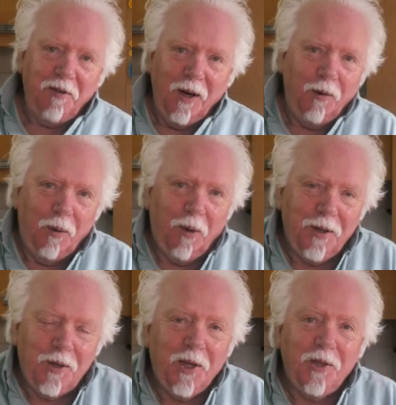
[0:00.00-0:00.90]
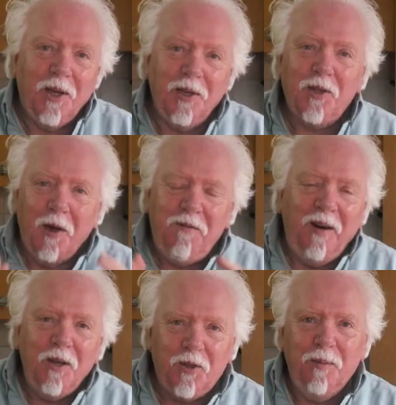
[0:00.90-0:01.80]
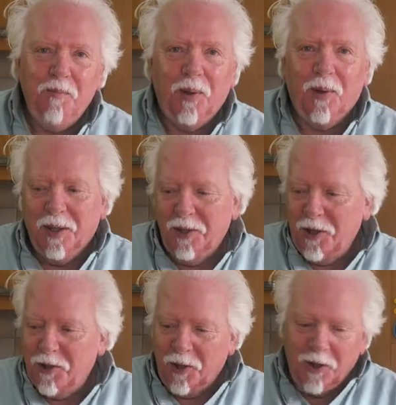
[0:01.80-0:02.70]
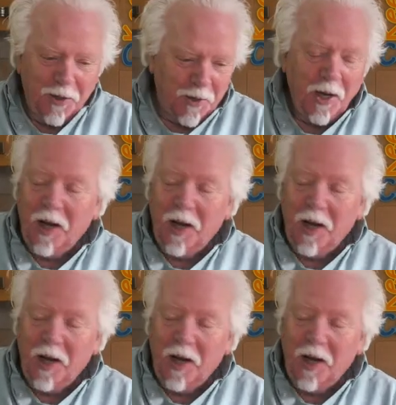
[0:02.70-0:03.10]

you don't know what this is, it's a very simple dessert.